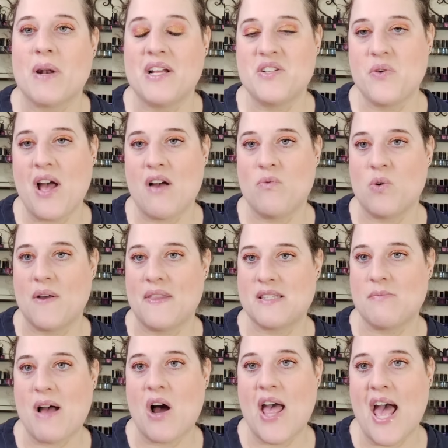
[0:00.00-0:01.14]
But I do have one that's
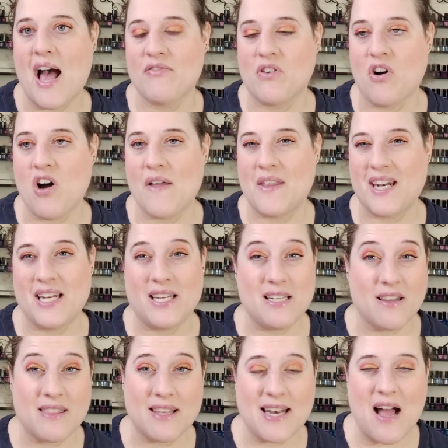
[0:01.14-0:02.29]
about half gone and I need
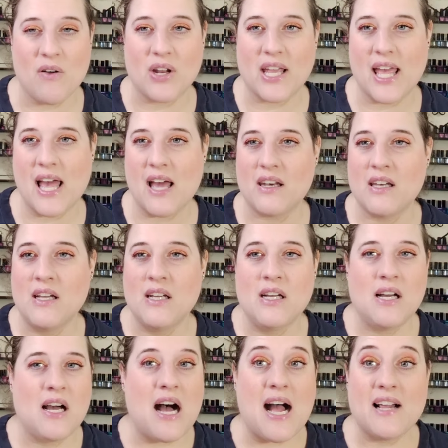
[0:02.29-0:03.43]
to thin out again.
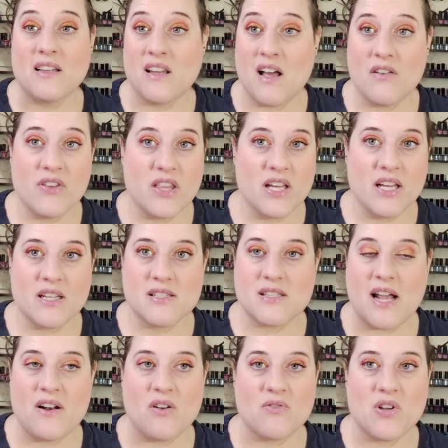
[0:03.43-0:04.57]
I love this.
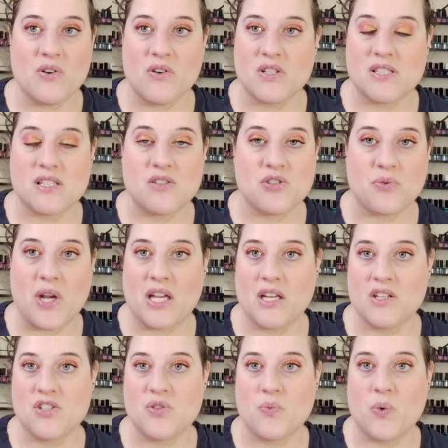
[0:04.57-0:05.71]
I don't notice
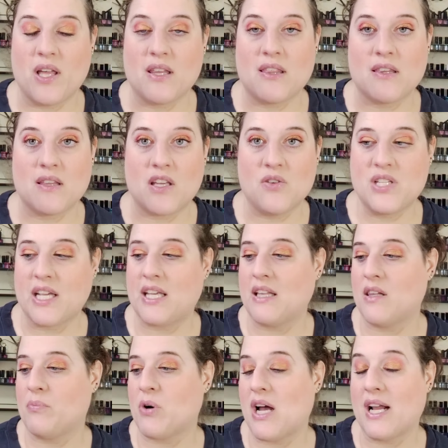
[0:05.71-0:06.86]
shrinkage with the
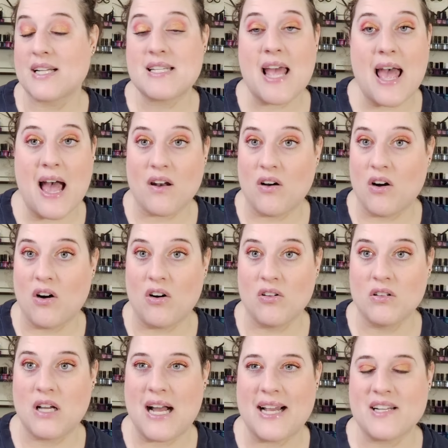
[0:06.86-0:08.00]
cuticula product at
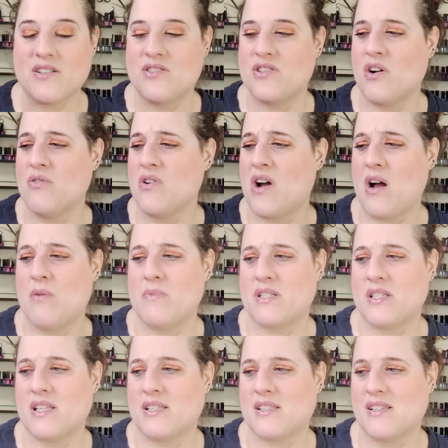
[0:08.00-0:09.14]
all. I don't know how
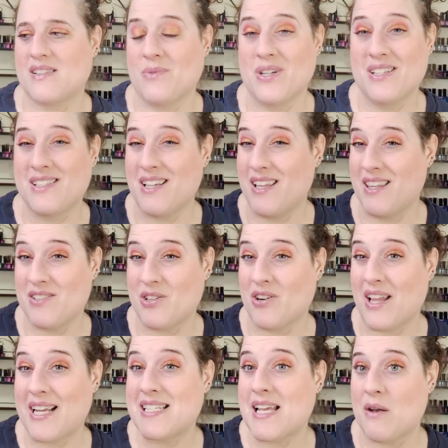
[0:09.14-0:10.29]
much this is. I want to say these are
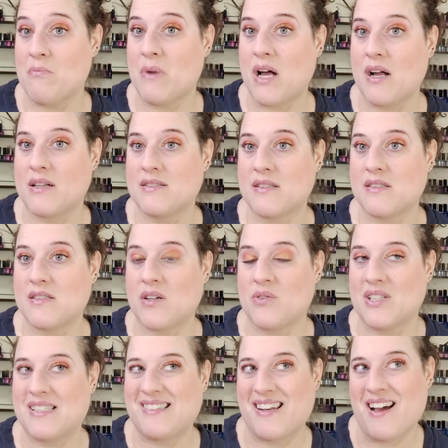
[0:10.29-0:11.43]
like 10 bucks, so
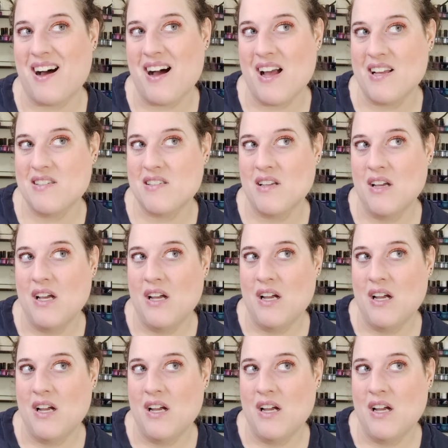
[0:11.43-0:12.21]
it's not